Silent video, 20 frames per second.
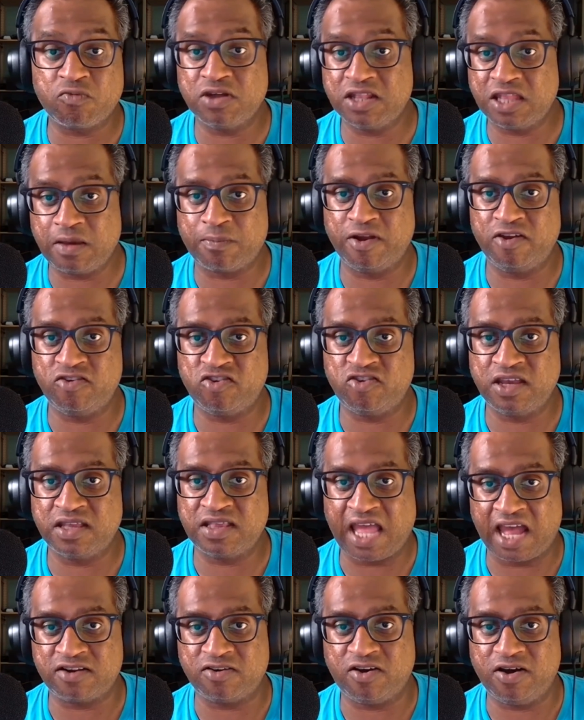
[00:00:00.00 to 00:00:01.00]
really appreciate
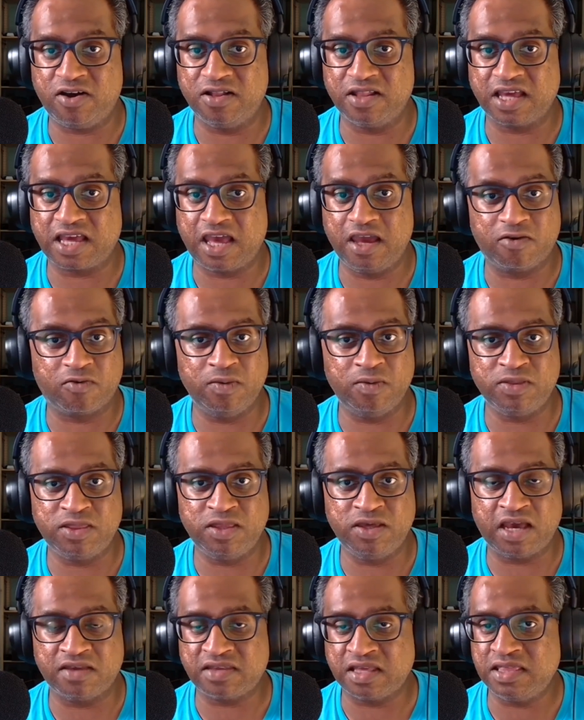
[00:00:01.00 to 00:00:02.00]
at all. Like I agree with
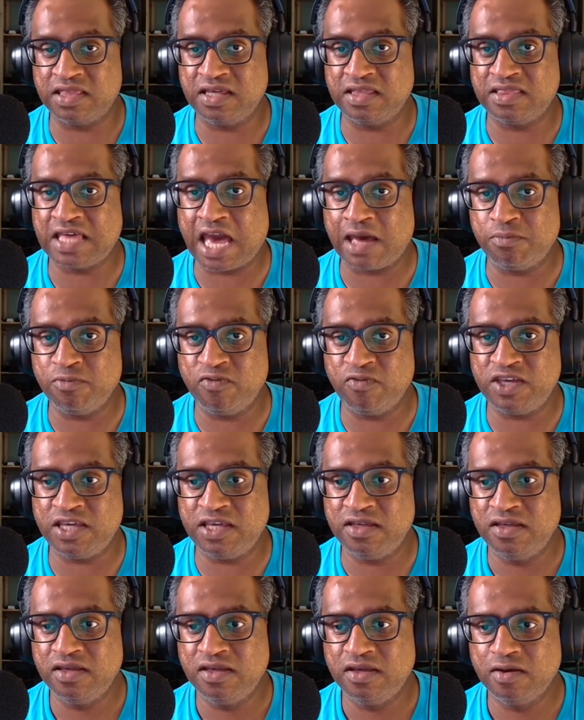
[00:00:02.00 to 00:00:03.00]
you guys. I think that
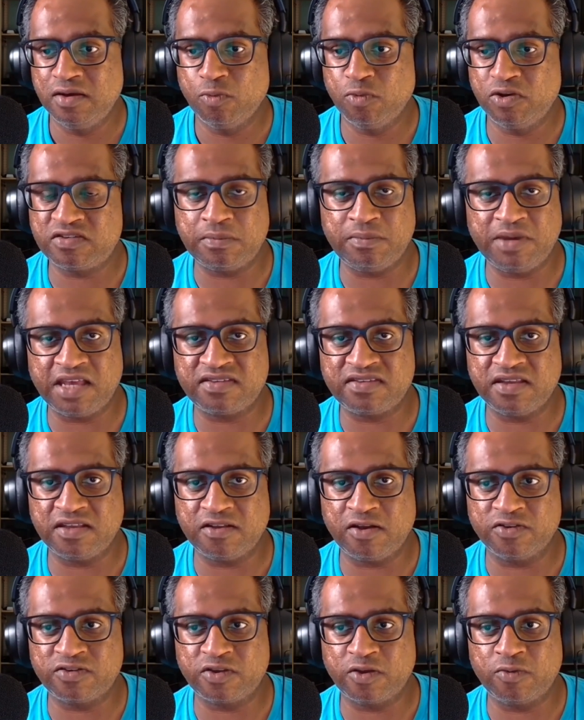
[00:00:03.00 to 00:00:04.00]
movie was a mess, and
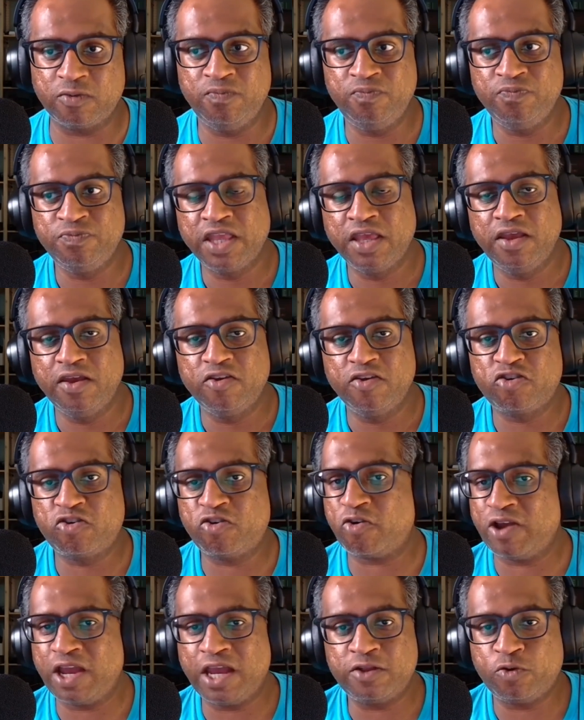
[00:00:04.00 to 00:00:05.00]
also
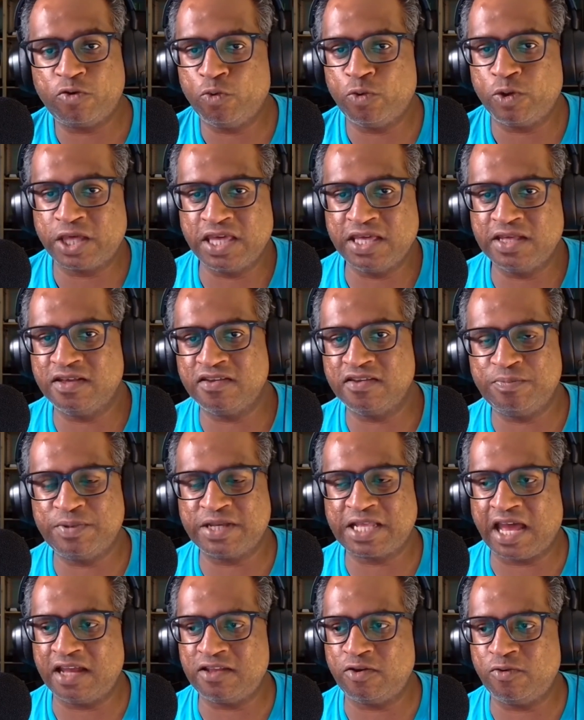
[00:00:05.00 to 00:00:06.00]
sure it had cool kills,
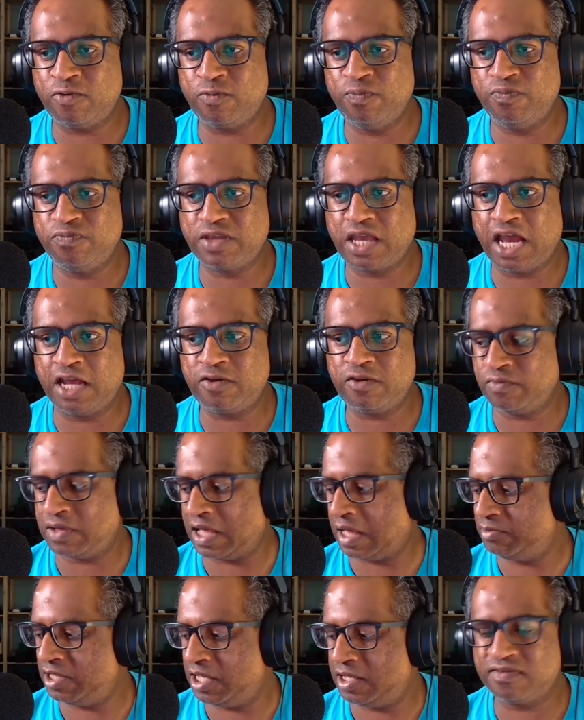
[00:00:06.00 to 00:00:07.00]
but I'm
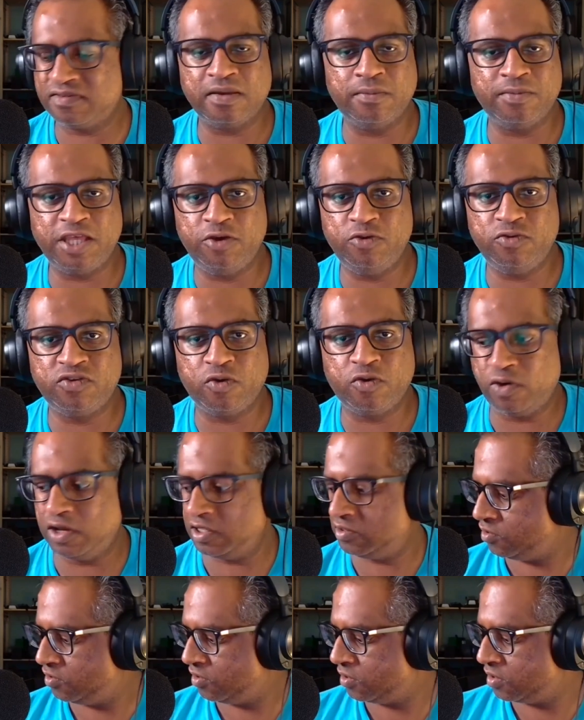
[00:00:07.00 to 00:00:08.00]
not somebody who's going
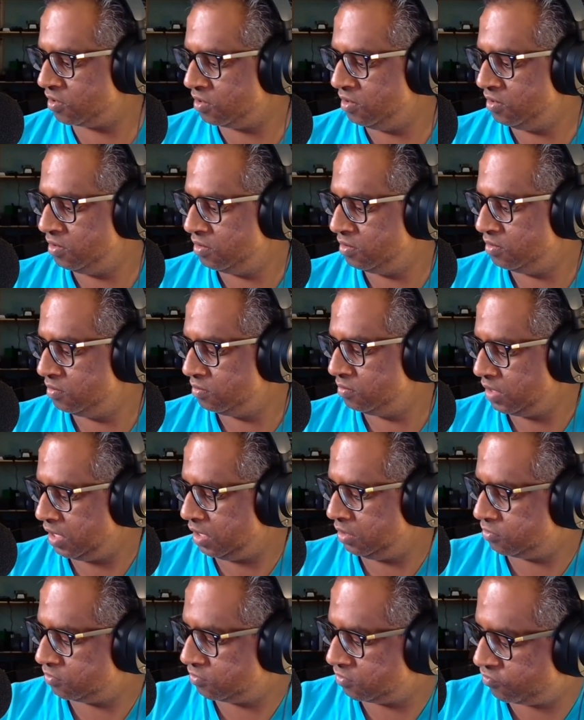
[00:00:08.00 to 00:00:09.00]
to,
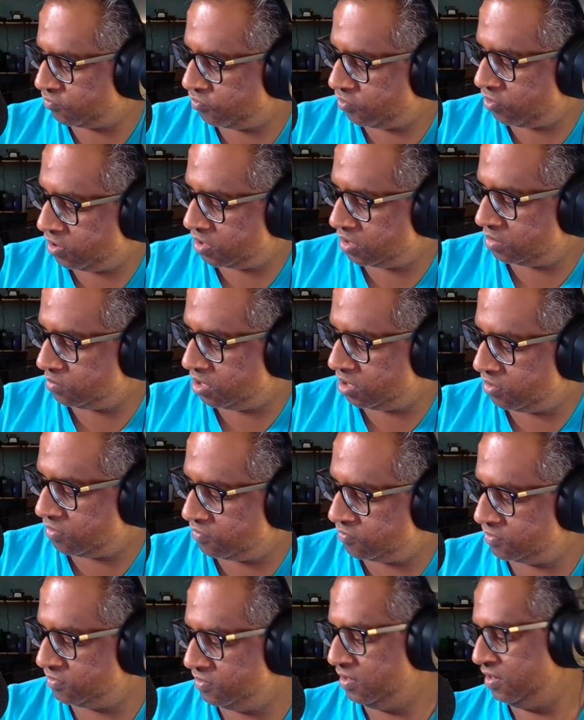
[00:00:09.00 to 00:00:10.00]
hey, there's a frog in my
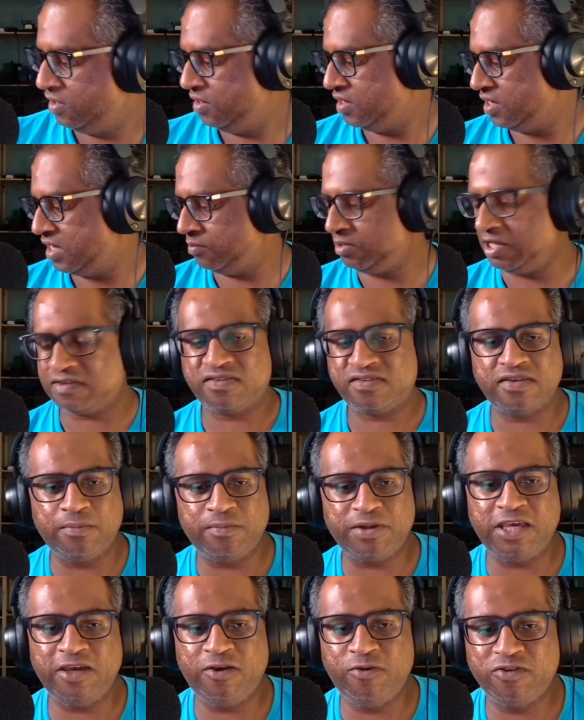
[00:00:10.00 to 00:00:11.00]
office. I'm not
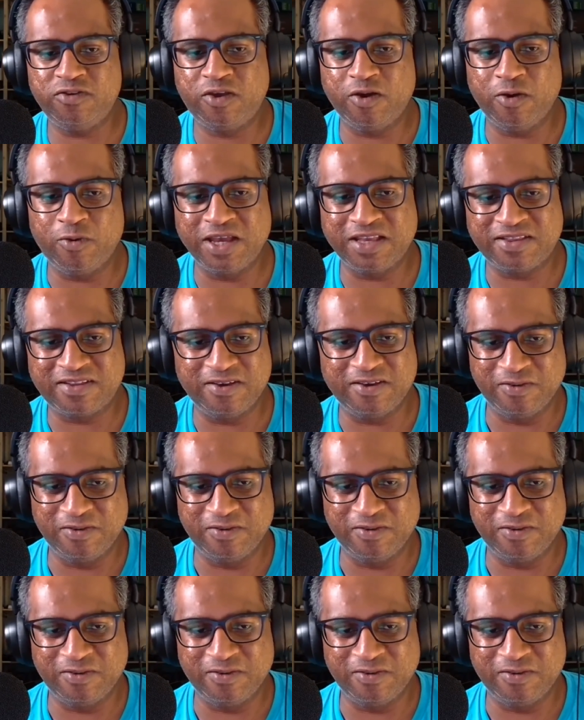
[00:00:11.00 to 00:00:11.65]
somebody who's going to